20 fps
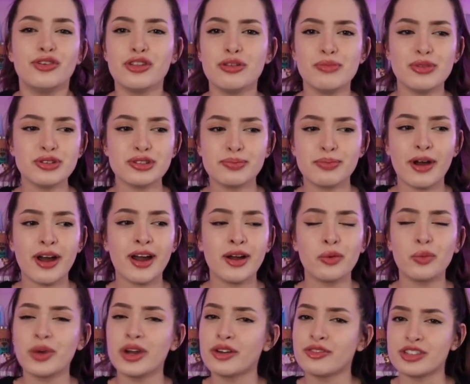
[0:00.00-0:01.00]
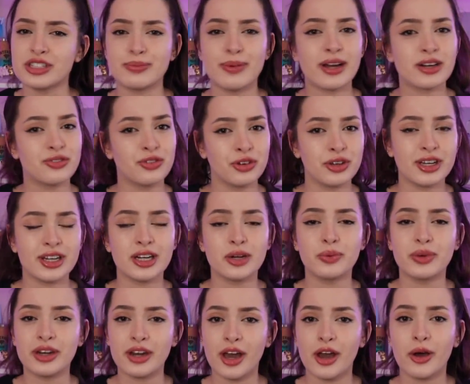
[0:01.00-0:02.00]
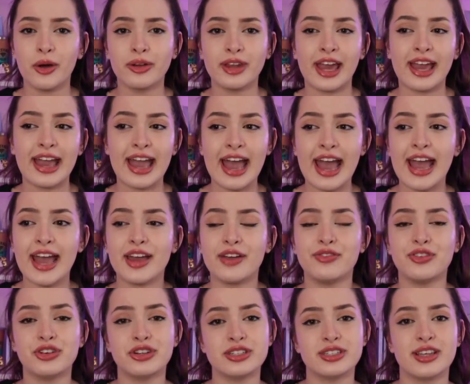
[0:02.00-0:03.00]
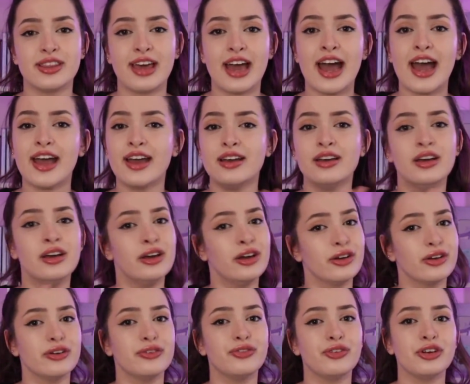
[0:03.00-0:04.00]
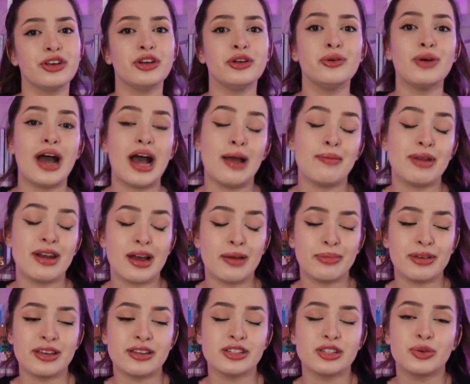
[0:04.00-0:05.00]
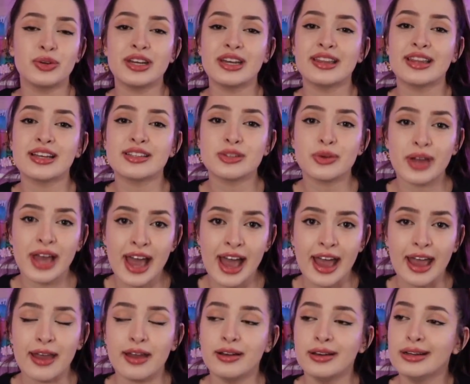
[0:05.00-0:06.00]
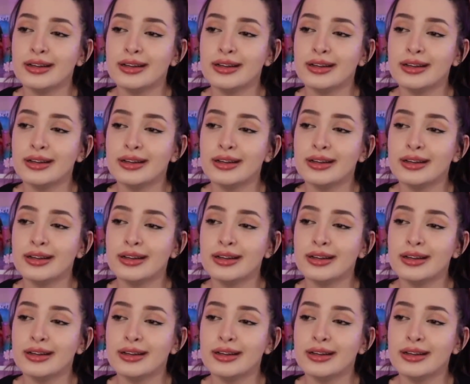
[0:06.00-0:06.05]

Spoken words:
the most part, we are respectful here. We know, like, hey, if you're into that, good for you. I may not be into it and that's okay.